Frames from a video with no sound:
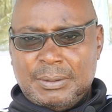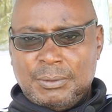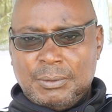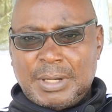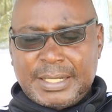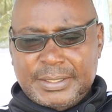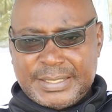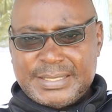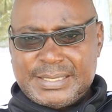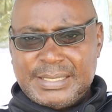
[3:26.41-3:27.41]
or
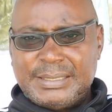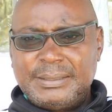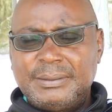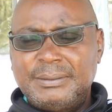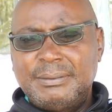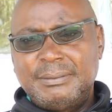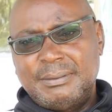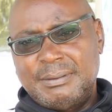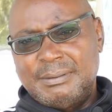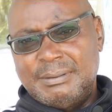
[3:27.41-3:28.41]
addressing
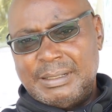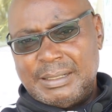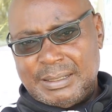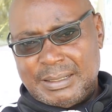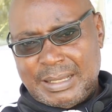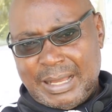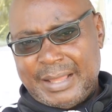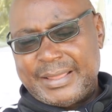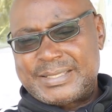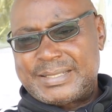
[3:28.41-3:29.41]

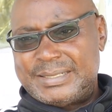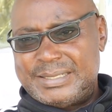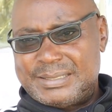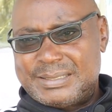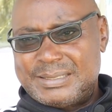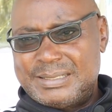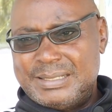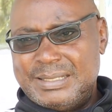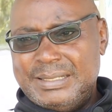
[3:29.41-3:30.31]
other studies.